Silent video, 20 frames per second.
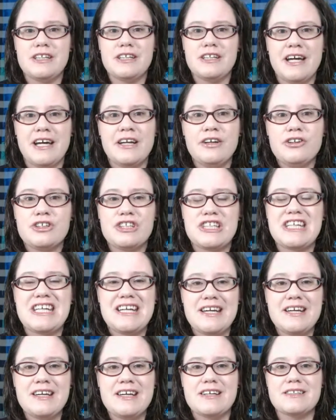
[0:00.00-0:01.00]
The energy
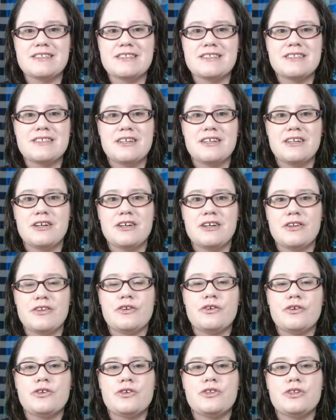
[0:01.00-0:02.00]
is.
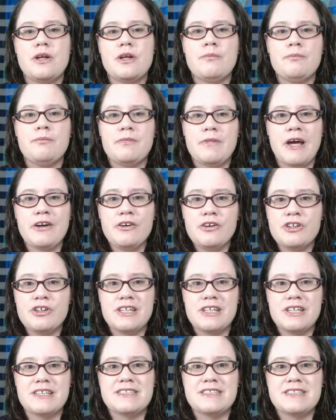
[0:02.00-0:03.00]
There's the
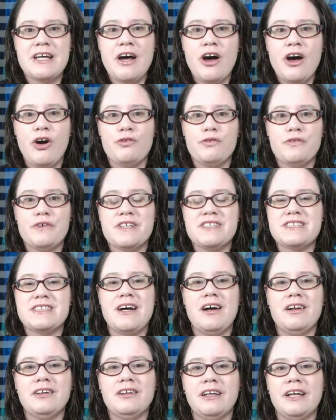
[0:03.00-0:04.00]
energy itself is
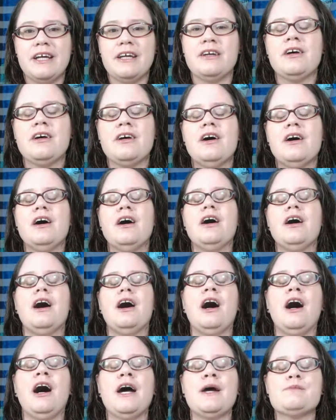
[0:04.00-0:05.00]
not like,
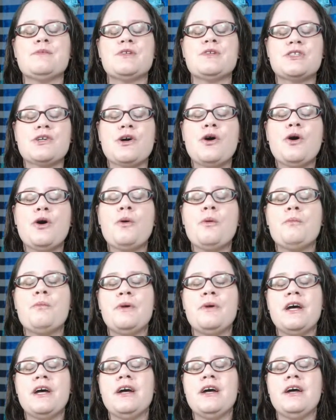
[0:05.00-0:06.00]
I'm so
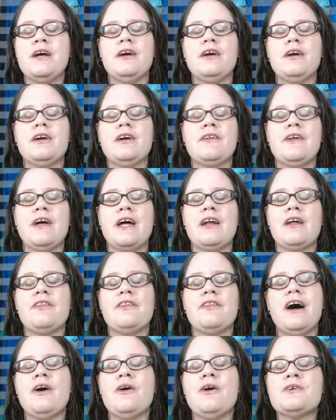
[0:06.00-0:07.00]
big that
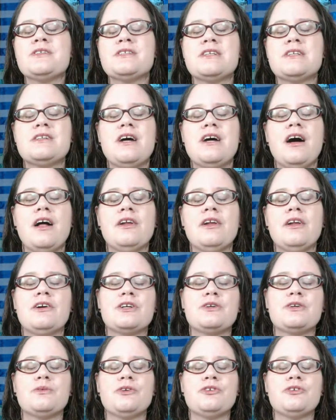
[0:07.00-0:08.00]

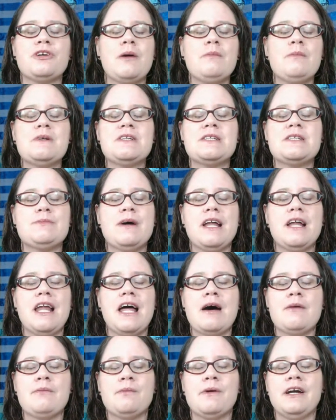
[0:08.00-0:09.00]
$1,000 will drop into my
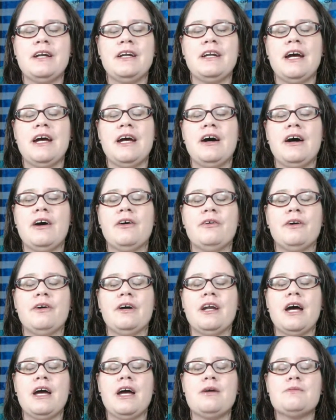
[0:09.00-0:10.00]
lap right now,
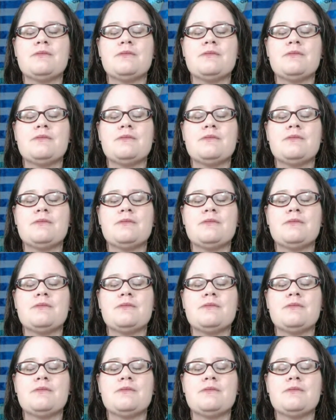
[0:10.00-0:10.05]
and I am